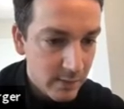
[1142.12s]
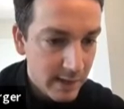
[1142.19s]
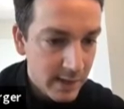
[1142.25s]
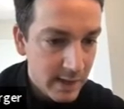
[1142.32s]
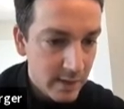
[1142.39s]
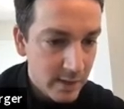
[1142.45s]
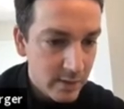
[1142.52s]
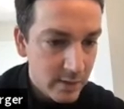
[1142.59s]
where
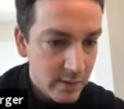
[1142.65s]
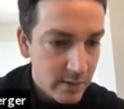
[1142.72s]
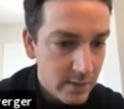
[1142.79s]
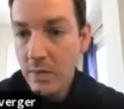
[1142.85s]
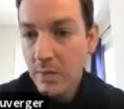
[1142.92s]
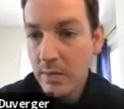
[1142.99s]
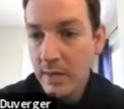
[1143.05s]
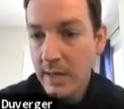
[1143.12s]
error.
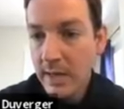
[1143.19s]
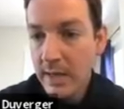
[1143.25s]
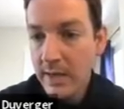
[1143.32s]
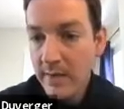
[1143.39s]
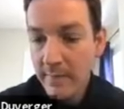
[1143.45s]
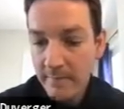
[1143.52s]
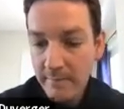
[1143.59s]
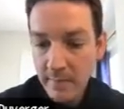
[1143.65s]

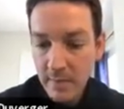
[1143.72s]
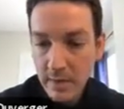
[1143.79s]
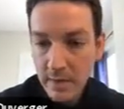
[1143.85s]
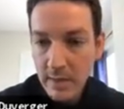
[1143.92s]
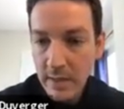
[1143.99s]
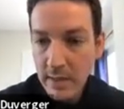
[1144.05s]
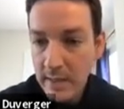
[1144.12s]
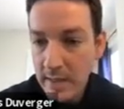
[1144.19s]
Okay.
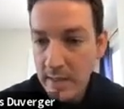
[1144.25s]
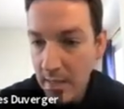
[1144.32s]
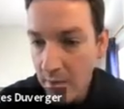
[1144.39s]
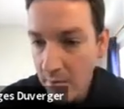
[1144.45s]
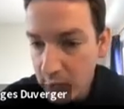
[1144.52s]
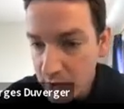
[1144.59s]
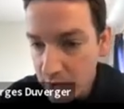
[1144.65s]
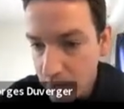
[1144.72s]
And
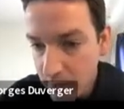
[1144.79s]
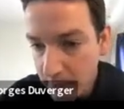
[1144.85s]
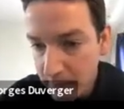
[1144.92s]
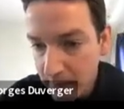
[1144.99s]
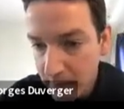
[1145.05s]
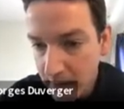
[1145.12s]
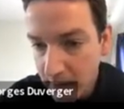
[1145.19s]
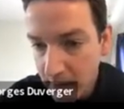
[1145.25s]
now it should
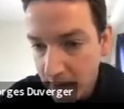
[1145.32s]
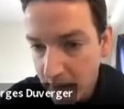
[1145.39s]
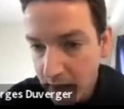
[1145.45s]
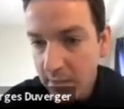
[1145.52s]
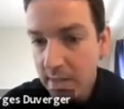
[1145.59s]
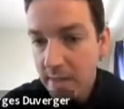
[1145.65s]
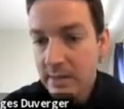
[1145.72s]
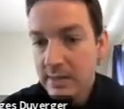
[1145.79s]
appear
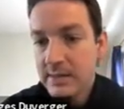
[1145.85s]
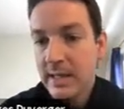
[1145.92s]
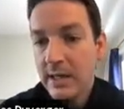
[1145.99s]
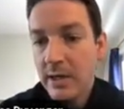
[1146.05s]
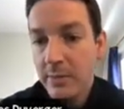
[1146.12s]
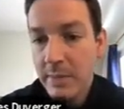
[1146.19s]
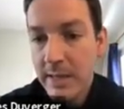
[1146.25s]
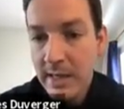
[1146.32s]
here,
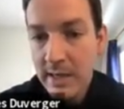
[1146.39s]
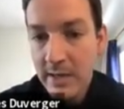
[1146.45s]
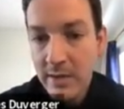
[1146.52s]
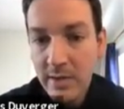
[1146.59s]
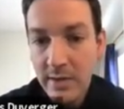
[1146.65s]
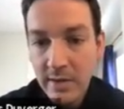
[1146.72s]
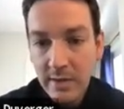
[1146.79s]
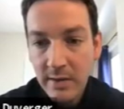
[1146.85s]
sign up
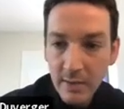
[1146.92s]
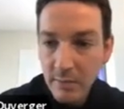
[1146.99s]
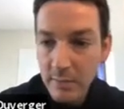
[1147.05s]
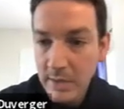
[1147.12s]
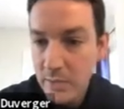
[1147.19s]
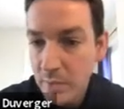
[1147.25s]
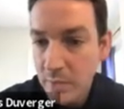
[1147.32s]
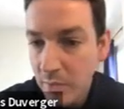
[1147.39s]
error. That would be
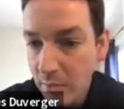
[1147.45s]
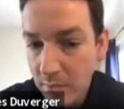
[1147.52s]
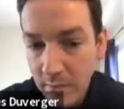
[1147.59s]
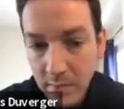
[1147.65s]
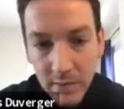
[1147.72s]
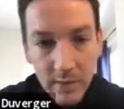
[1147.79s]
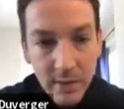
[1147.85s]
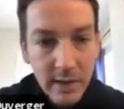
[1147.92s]
cool.
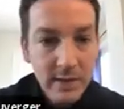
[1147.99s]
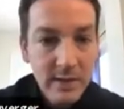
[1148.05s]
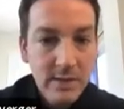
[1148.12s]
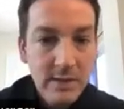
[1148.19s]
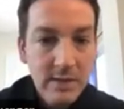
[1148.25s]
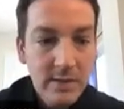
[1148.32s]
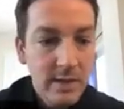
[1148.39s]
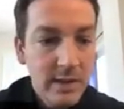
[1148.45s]

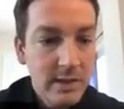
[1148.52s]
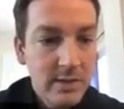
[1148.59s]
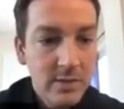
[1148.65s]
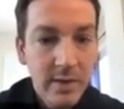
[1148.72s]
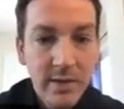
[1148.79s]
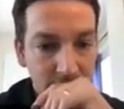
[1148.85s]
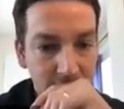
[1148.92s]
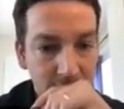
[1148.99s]
Let's
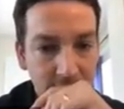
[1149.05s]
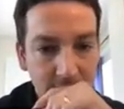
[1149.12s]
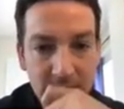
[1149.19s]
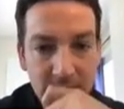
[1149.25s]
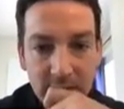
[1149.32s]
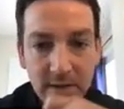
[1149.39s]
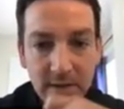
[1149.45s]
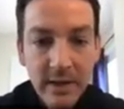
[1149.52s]
try it.
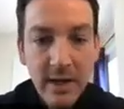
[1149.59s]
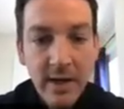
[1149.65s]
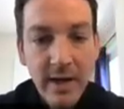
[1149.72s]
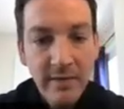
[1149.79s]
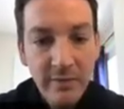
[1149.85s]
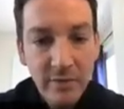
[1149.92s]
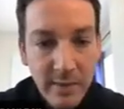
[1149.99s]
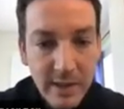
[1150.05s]
So now I
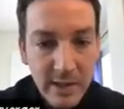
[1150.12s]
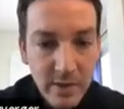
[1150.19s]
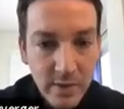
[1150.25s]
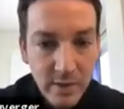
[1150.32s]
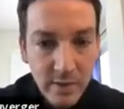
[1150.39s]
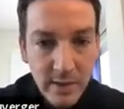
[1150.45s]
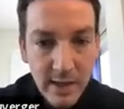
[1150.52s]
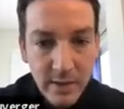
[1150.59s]
have to make
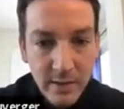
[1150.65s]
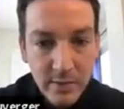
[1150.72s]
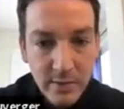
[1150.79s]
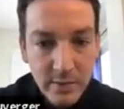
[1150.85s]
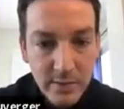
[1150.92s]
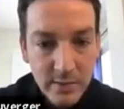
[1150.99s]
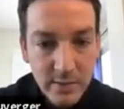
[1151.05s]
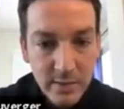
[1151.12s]
sure I
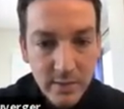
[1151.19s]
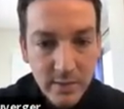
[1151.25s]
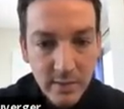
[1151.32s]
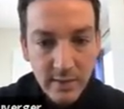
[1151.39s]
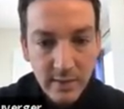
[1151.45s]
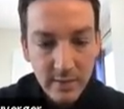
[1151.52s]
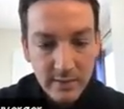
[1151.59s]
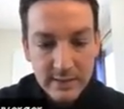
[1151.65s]
use
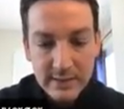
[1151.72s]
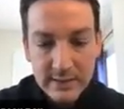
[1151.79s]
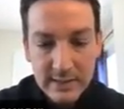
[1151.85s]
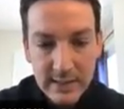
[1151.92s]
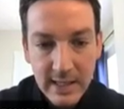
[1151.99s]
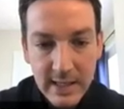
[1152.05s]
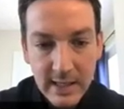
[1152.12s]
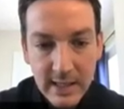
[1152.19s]
the
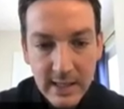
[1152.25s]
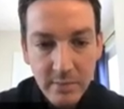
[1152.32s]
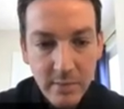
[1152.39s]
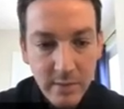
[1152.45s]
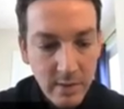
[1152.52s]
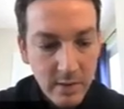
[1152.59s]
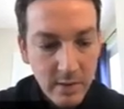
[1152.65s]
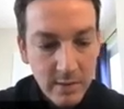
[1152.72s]

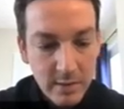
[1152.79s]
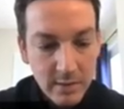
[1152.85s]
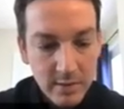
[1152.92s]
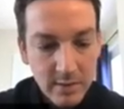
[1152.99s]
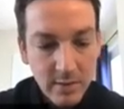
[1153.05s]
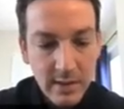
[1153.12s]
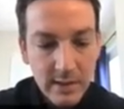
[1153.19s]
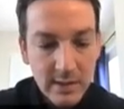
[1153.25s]
same.
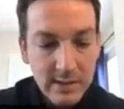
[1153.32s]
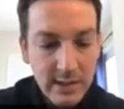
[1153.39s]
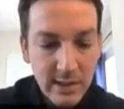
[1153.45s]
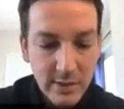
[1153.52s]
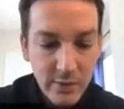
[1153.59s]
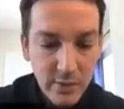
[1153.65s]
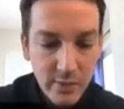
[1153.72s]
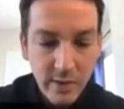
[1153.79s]
So I still
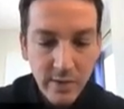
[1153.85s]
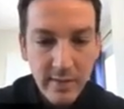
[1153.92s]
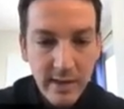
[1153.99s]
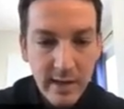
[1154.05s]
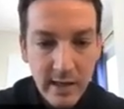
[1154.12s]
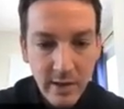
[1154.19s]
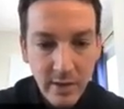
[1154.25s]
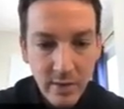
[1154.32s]
trigger
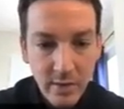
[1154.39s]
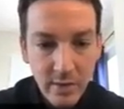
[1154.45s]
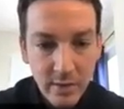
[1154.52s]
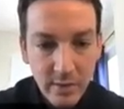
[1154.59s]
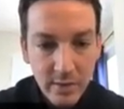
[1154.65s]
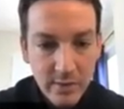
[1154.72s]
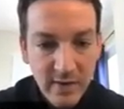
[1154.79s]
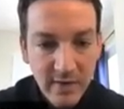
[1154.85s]
that error,
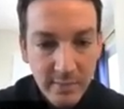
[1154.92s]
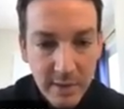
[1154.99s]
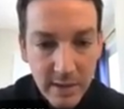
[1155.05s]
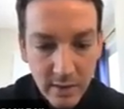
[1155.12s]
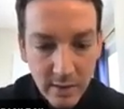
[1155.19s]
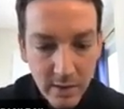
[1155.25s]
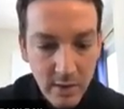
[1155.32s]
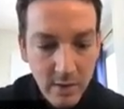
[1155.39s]

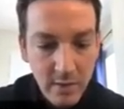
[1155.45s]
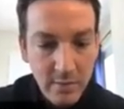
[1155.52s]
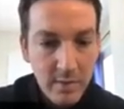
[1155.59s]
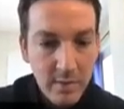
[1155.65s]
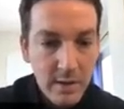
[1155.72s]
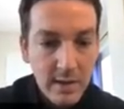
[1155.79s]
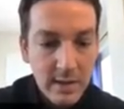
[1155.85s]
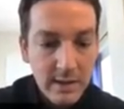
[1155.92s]
draftbit.com,
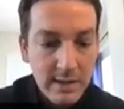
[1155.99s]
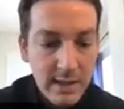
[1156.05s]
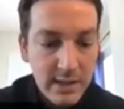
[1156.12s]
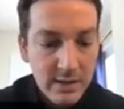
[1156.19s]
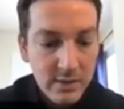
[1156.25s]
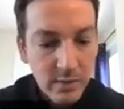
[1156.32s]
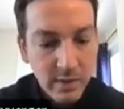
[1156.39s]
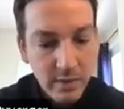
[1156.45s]

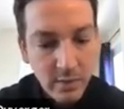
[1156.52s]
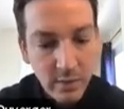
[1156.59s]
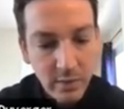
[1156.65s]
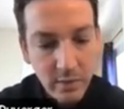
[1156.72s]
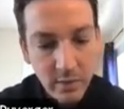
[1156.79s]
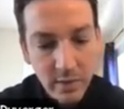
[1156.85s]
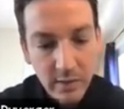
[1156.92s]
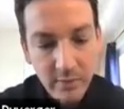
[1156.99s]
test 1, 2,
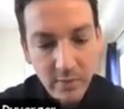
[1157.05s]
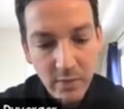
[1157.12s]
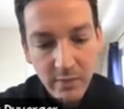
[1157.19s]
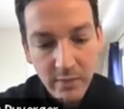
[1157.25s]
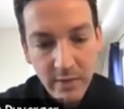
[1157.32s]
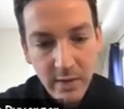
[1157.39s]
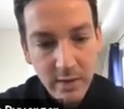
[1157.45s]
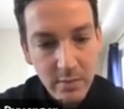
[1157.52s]
3, 4,
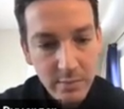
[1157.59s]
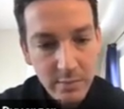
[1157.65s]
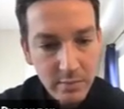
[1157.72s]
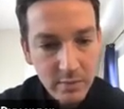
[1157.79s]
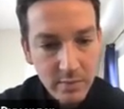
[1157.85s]
5,